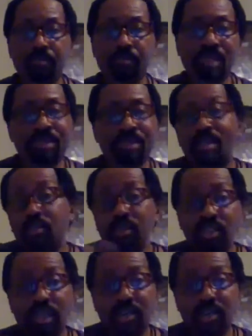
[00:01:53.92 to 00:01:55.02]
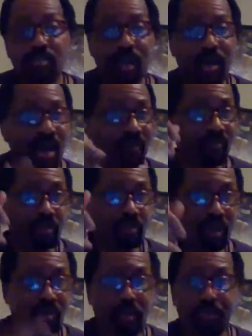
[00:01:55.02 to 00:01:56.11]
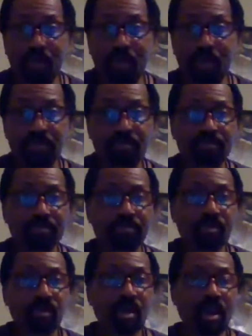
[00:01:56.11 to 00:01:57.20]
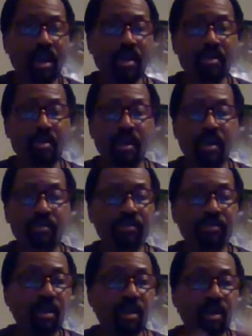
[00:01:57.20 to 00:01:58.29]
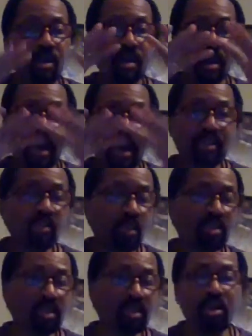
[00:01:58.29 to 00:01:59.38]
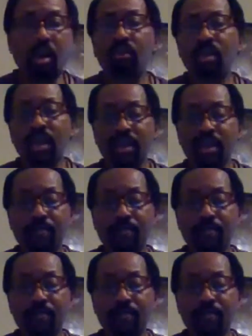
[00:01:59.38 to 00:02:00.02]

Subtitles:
nothing's going to change about how I feel about that person. And I just want you to know that